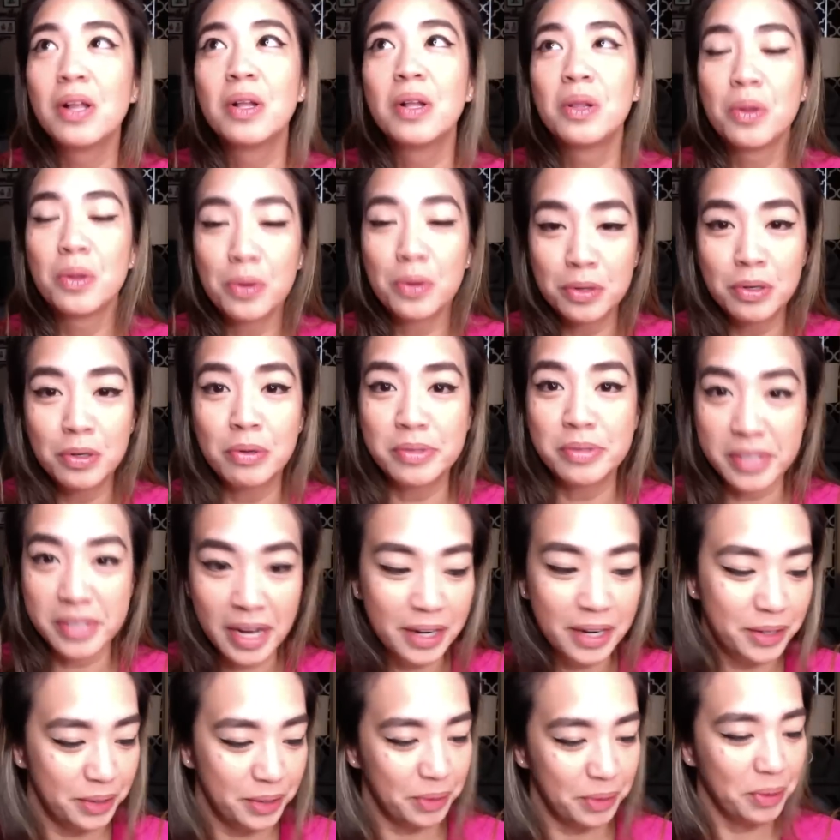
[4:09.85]
Lord knows
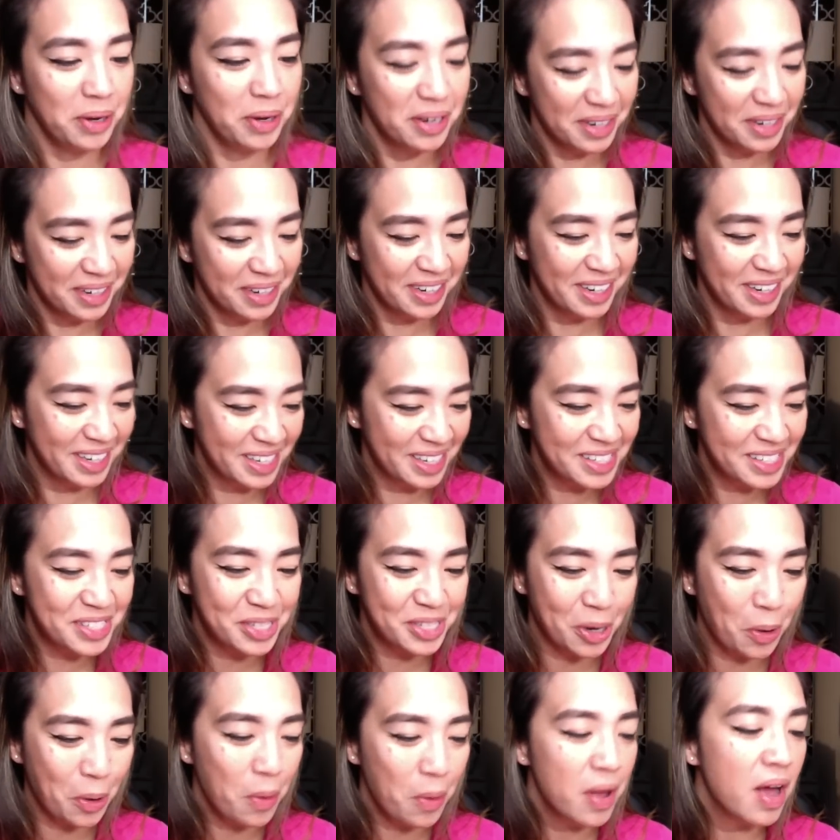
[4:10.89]
I do.
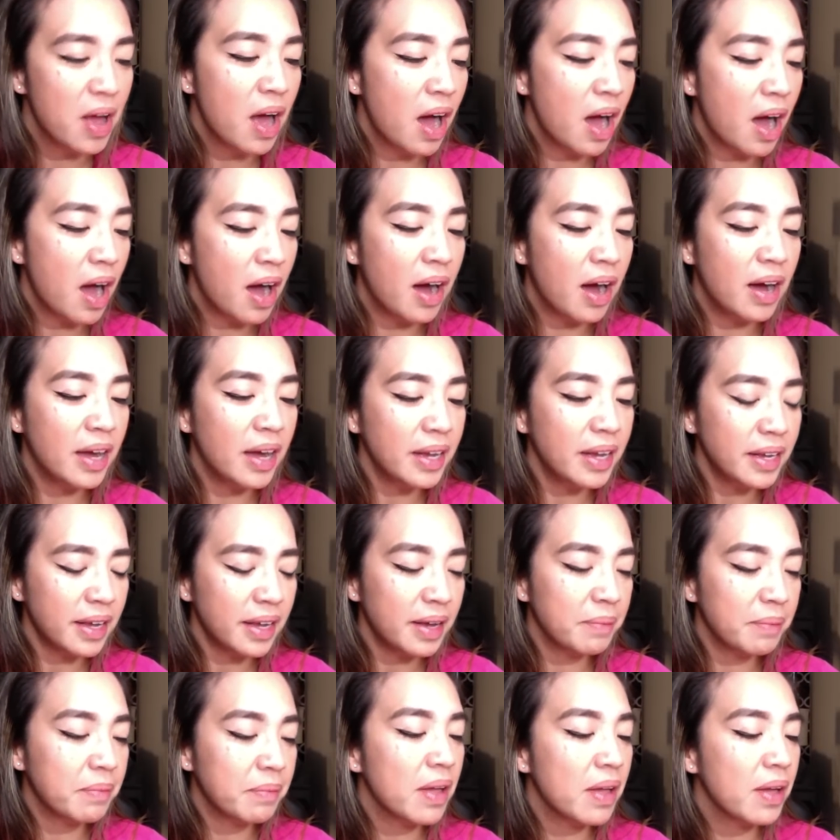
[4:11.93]
So
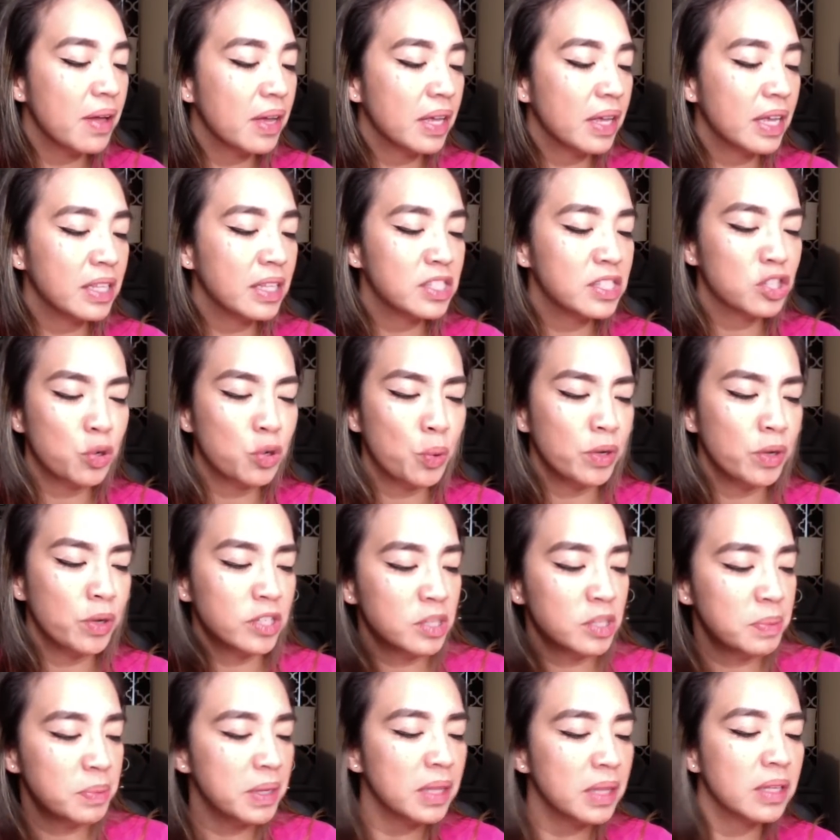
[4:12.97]
it's going
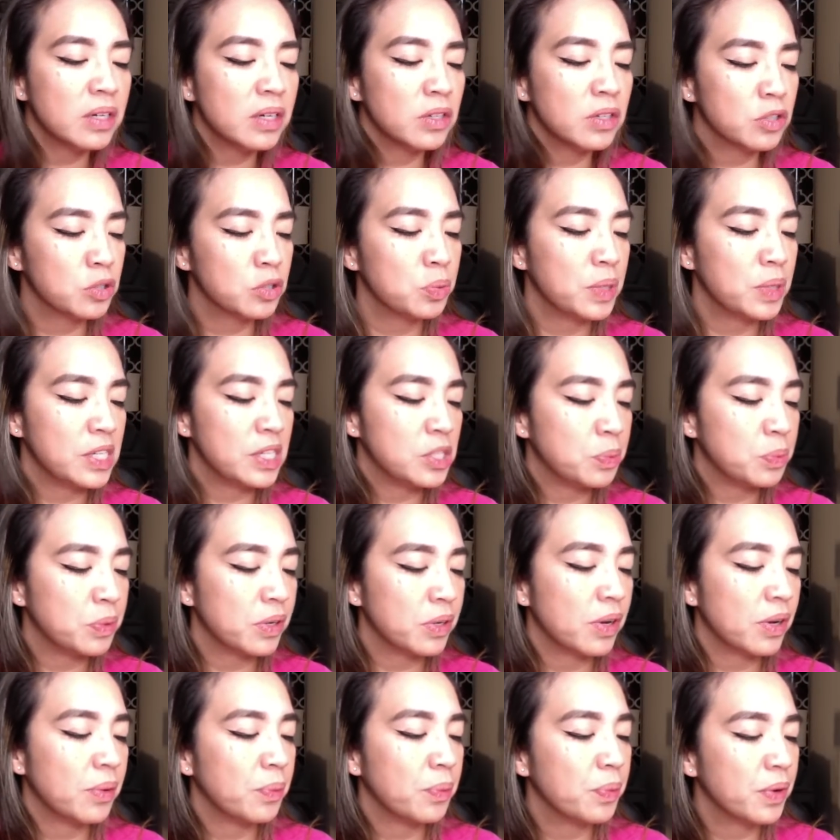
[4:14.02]
to be a little twist. I'm
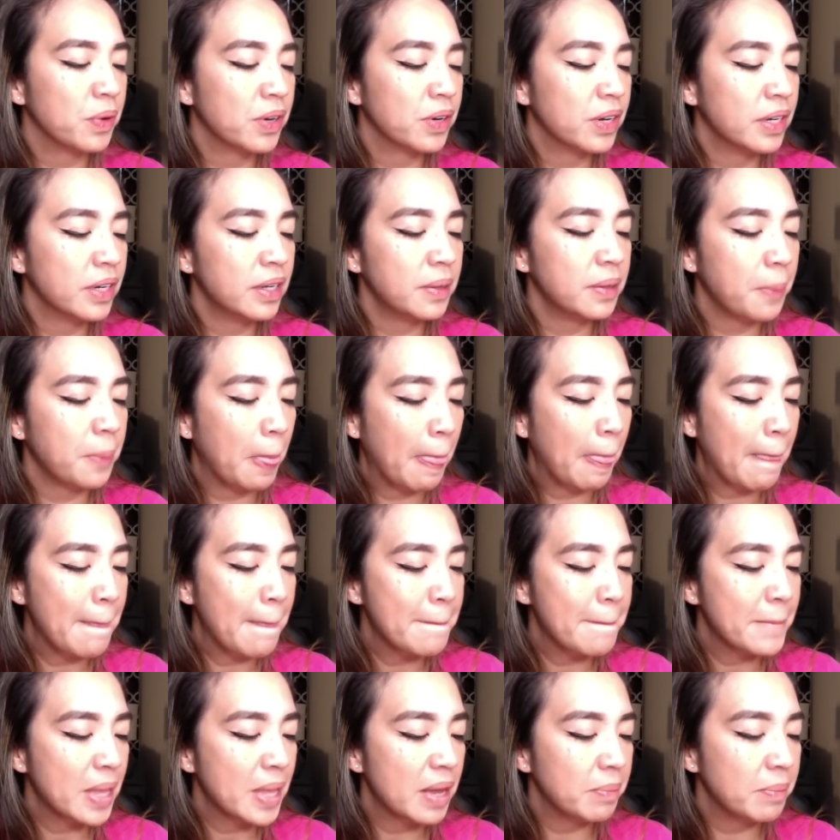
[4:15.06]
going to
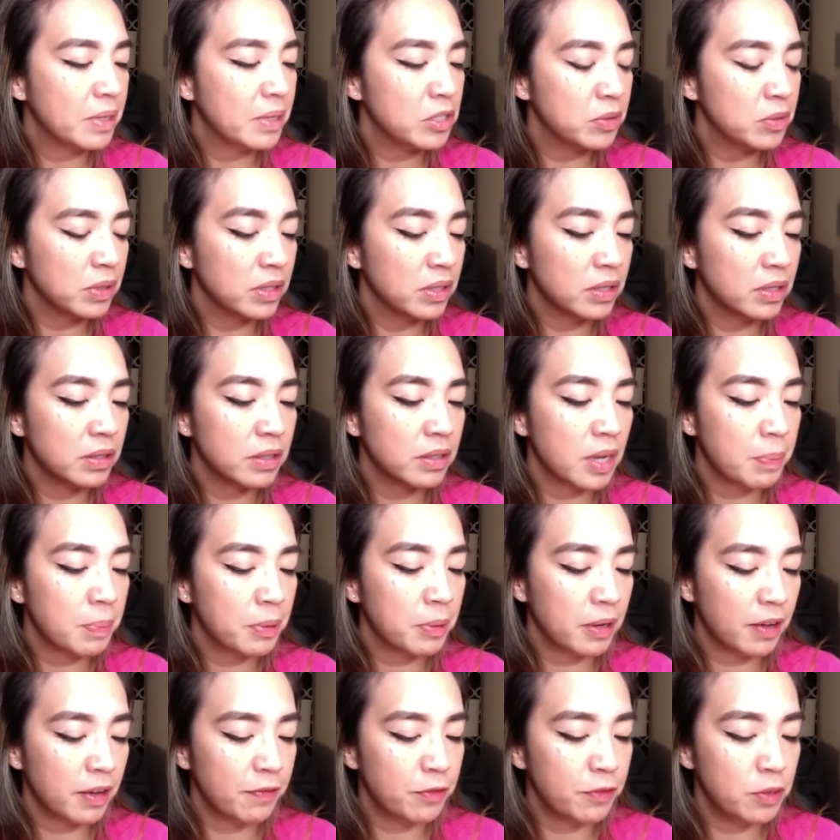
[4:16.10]
do
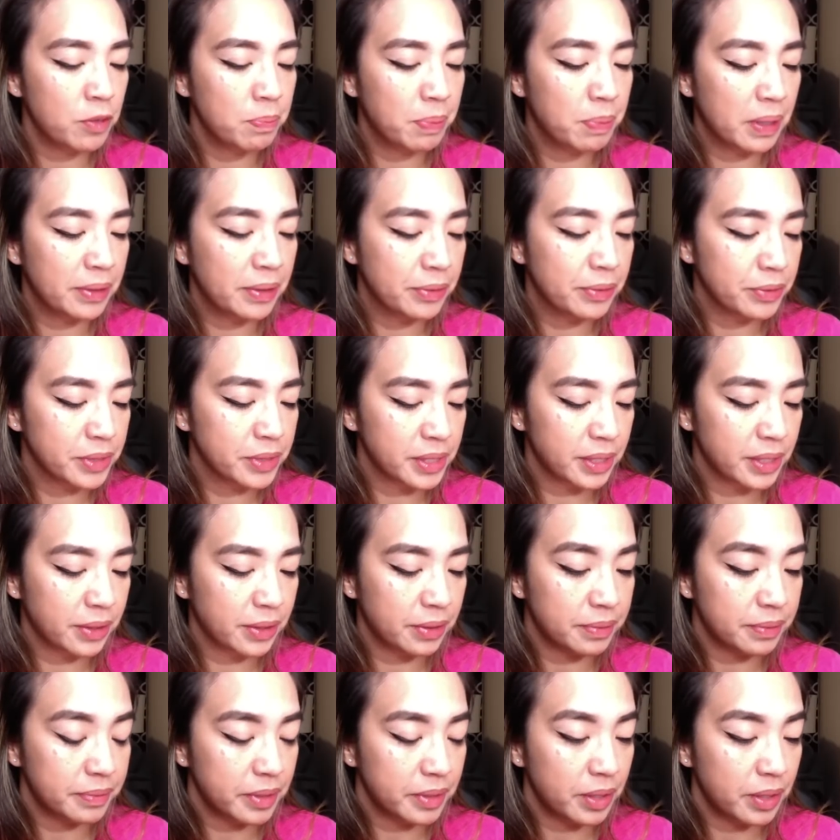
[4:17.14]
a few bundles
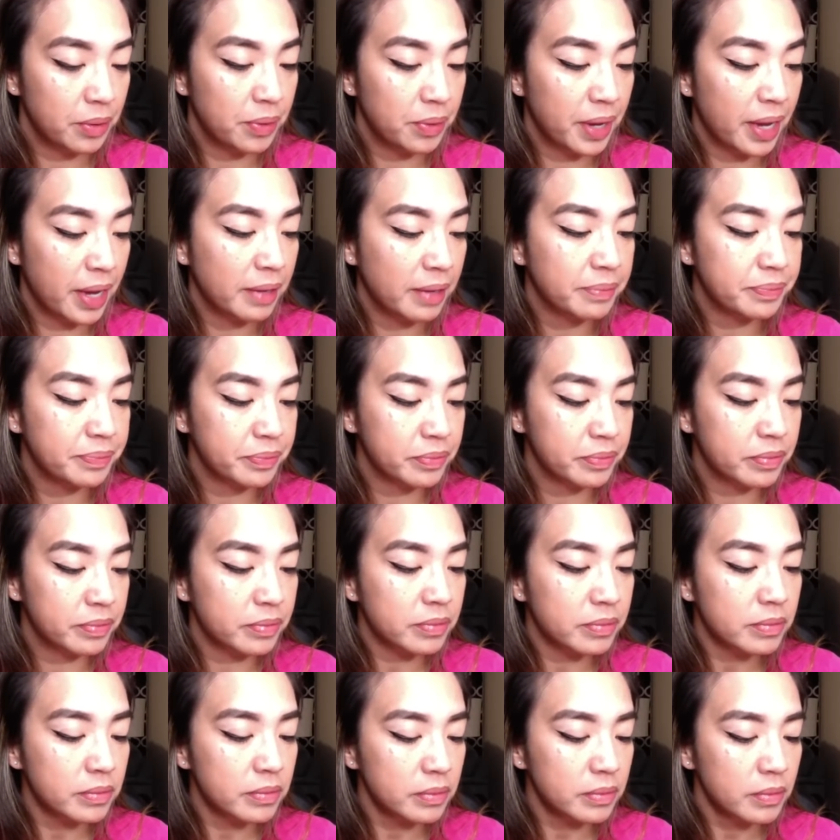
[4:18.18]
here, okay?
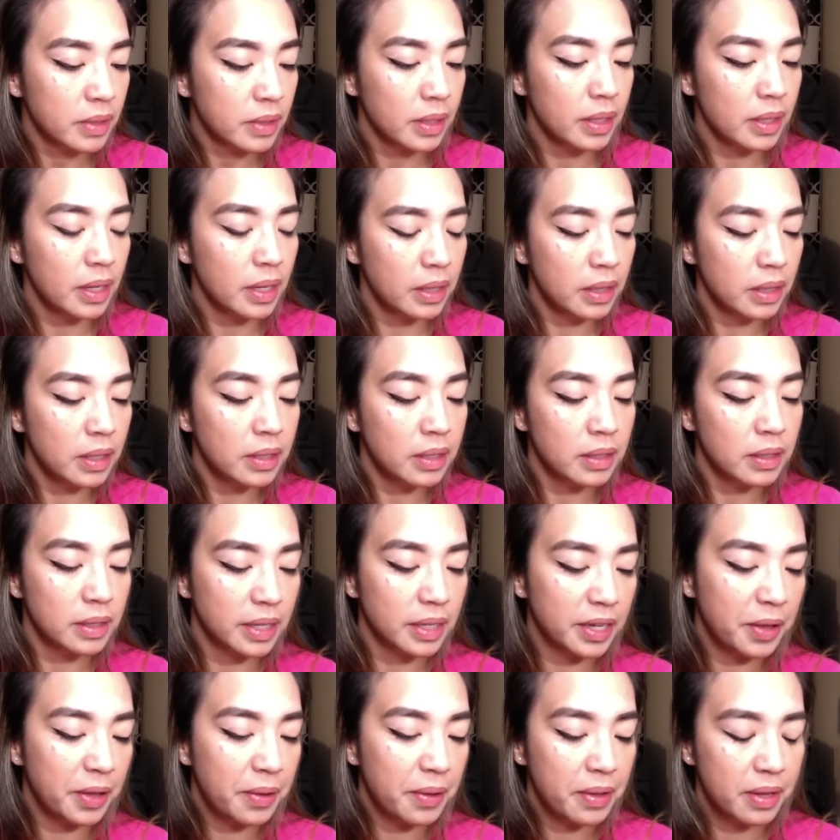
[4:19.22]
And
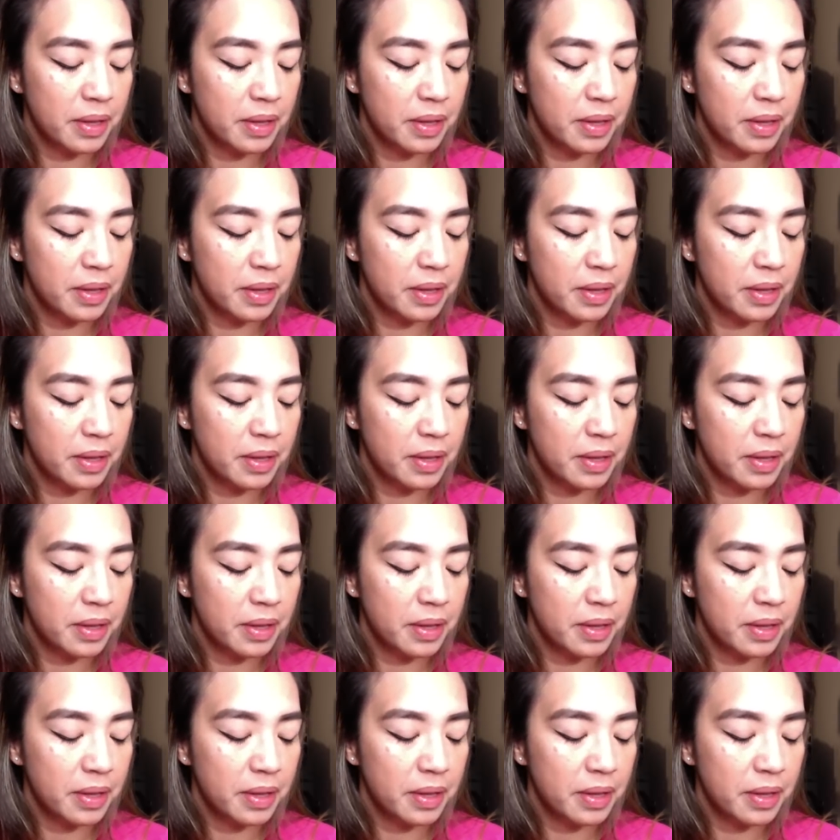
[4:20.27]
luckily,